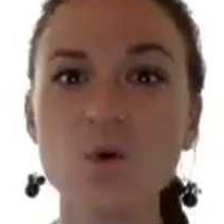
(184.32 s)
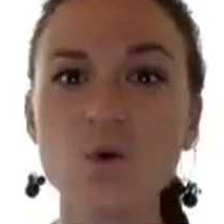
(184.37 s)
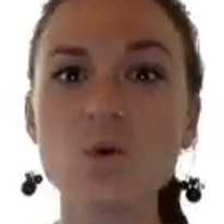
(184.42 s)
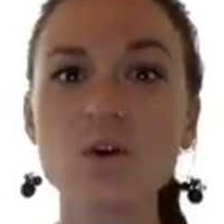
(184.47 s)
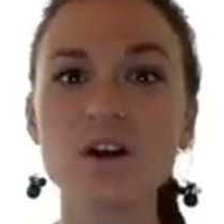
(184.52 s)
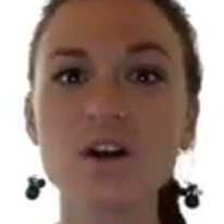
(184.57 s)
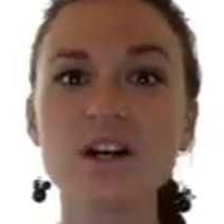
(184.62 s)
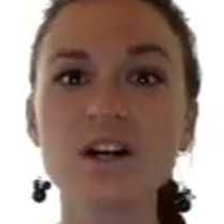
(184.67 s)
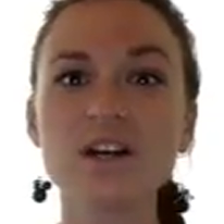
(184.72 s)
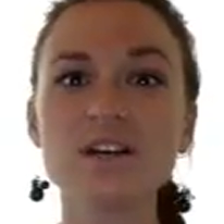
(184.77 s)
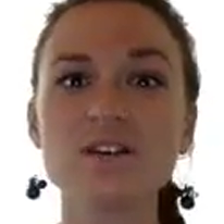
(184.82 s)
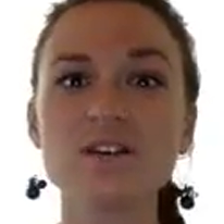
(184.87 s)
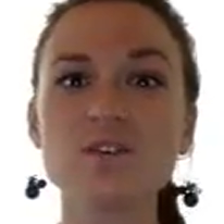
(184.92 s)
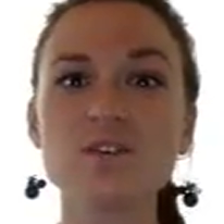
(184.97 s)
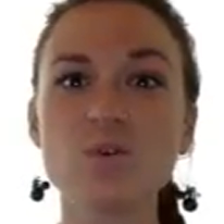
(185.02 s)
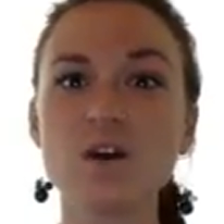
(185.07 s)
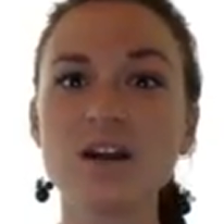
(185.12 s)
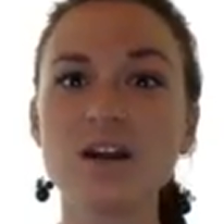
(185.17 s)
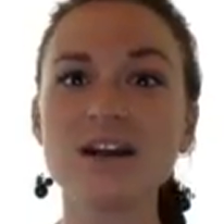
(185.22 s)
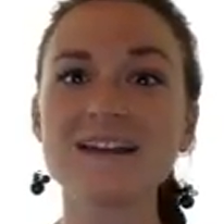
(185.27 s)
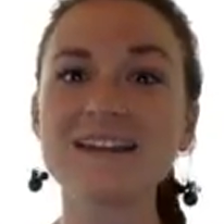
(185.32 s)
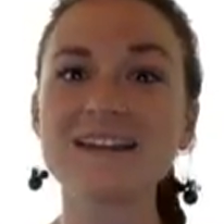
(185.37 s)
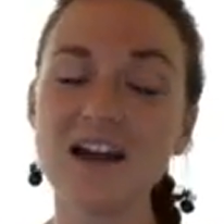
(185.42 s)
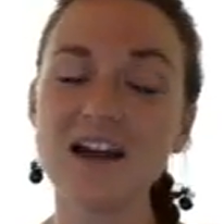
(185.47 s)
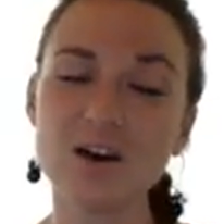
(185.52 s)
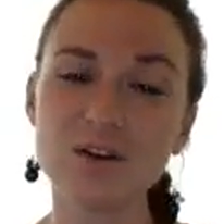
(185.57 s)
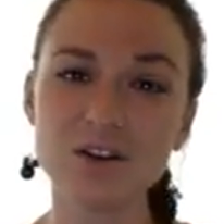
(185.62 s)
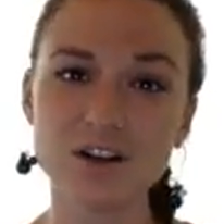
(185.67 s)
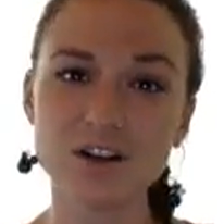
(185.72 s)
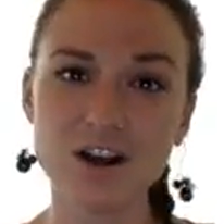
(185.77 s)
or your
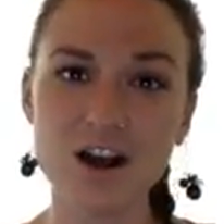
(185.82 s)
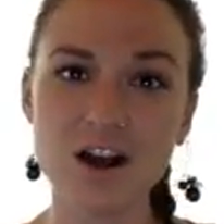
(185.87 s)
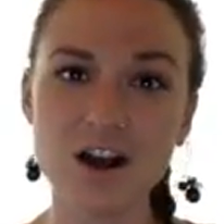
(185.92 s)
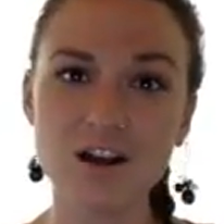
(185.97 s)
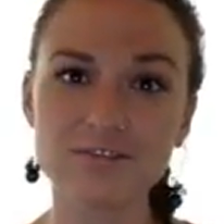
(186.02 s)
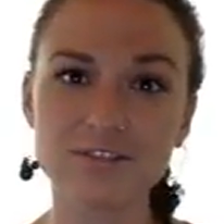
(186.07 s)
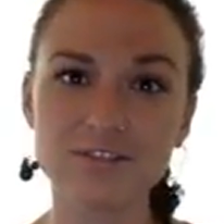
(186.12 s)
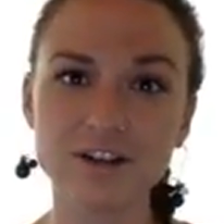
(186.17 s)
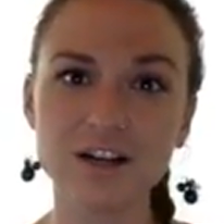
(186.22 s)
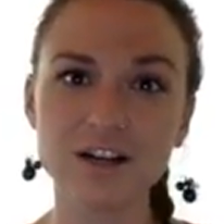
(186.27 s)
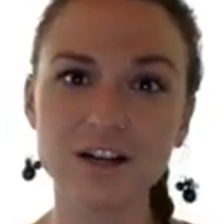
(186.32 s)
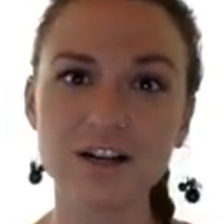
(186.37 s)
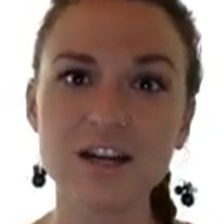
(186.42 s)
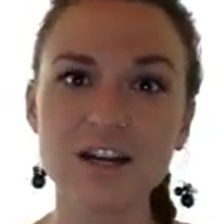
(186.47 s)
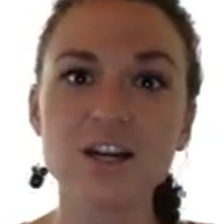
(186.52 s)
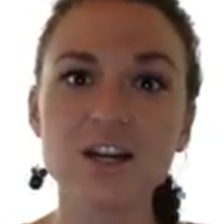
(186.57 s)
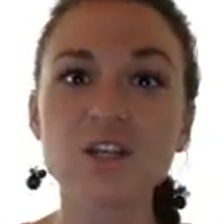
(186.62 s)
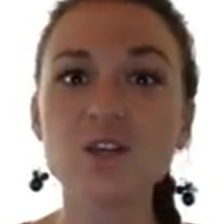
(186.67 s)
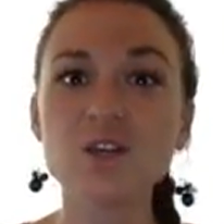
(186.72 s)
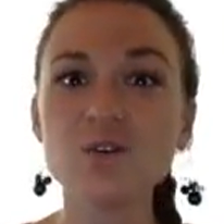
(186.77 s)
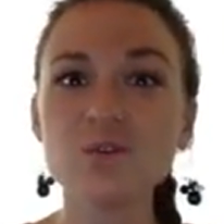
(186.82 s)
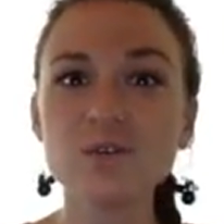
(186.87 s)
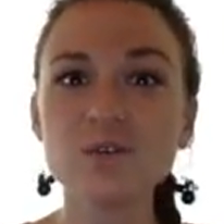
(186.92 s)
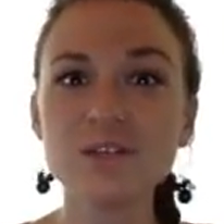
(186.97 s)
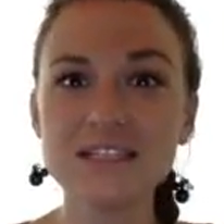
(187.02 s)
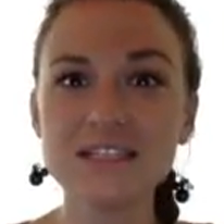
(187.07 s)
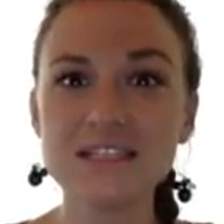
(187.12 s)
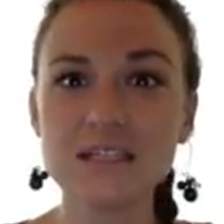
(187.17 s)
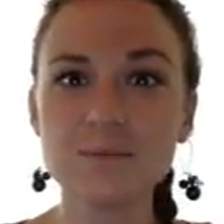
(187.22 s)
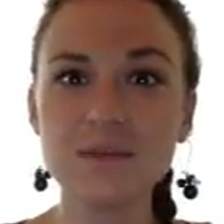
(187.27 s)
counteroffer, you
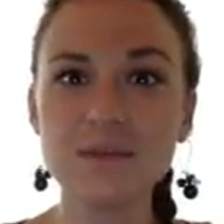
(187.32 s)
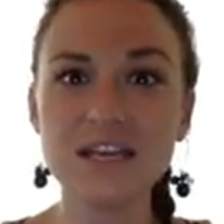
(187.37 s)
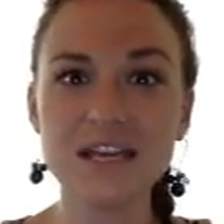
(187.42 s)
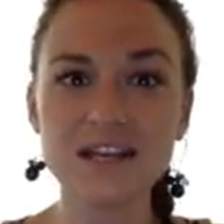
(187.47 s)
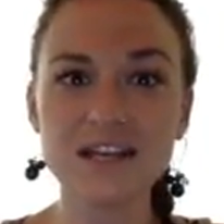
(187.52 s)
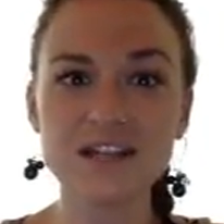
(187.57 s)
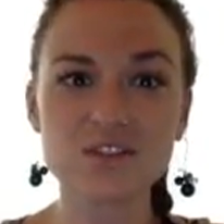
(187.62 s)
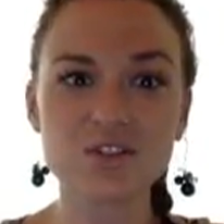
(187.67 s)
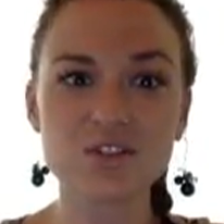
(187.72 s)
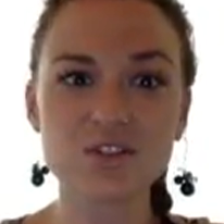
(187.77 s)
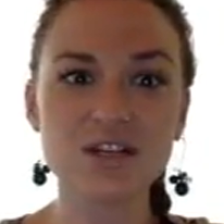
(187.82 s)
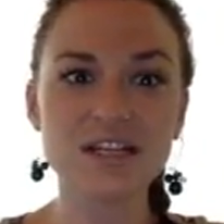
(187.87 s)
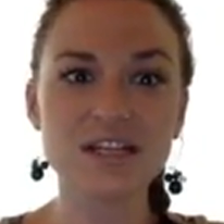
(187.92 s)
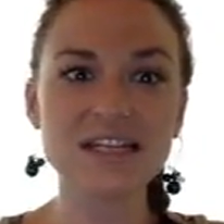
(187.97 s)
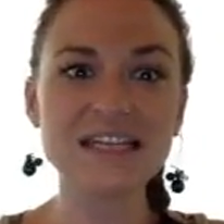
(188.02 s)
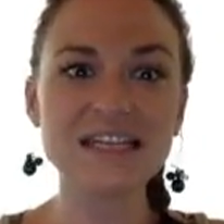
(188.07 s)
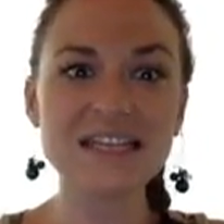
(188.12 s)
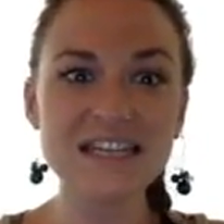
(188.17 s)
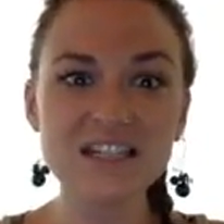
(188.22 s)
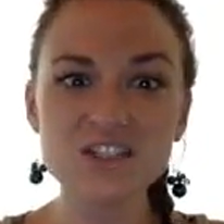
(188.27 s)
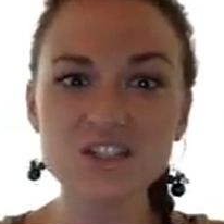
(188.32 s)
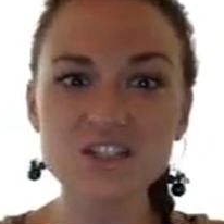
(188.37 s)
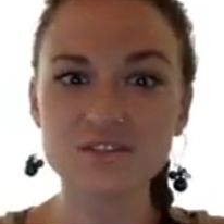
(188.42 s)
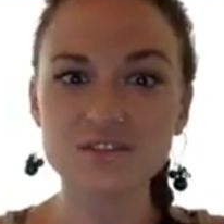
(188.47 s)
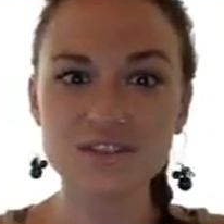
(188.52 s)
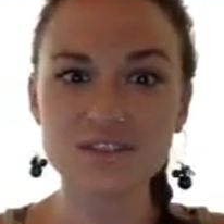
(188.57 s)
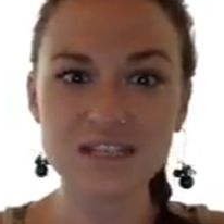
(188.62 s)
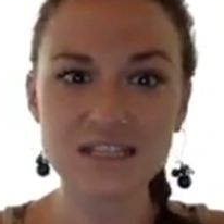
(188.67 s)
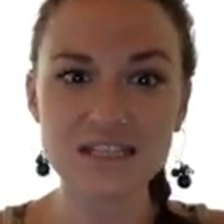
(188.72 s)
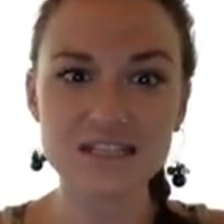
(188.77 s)
need to be answering each
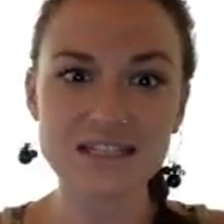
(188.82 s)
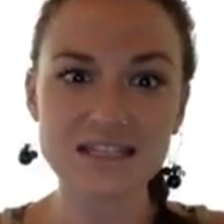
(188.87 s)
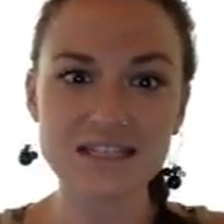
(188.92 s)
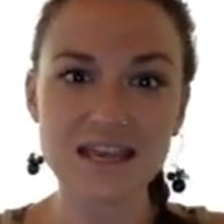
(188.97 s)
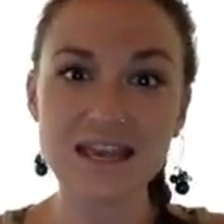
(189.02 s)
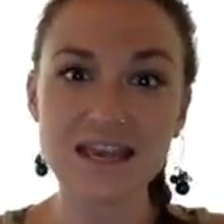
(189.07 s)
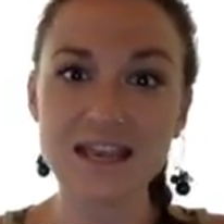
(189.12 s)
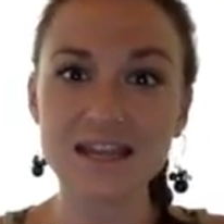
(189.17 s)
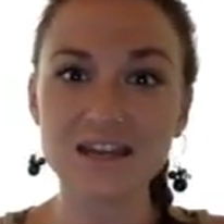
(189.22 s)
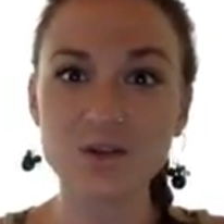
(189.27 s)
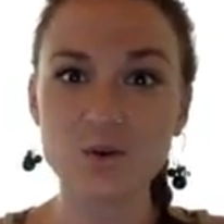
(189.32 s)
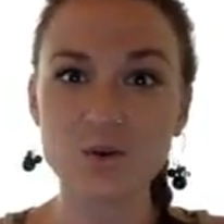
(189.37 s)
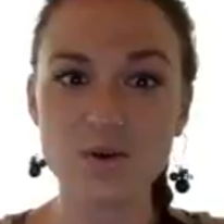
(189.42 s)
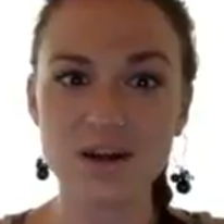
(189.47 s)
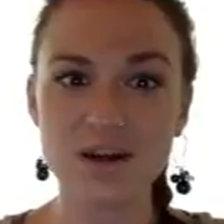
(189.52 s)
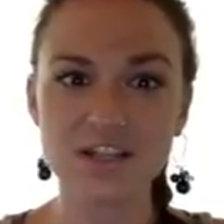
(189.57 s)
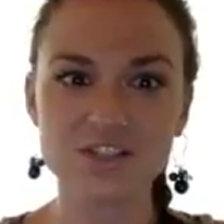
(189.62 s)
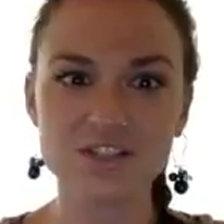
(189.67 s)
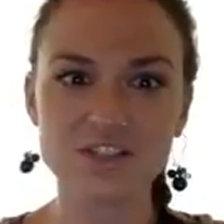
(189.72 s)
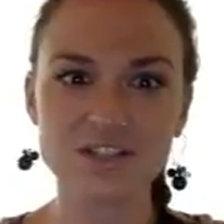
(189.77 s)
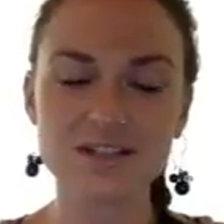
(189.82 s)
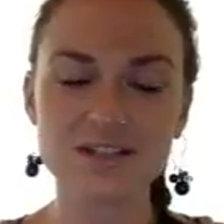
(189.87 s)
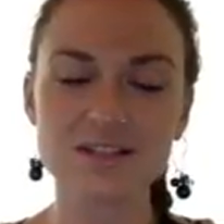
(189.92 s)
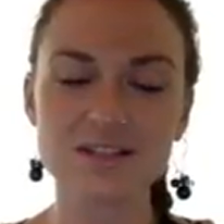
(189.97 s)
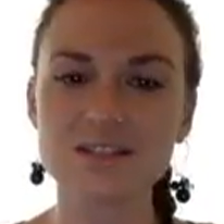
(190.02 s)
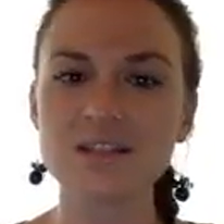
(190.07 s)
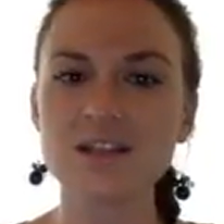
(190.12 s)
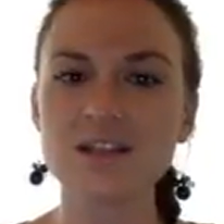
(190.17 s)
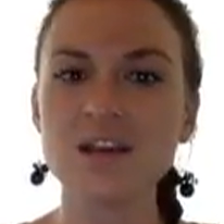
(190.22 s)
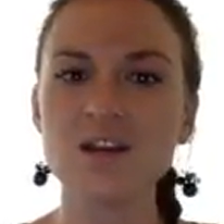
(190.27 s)
of these eight
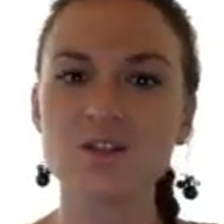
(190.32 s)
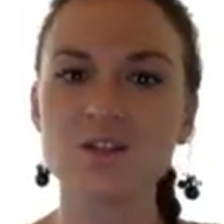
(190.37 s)
questions.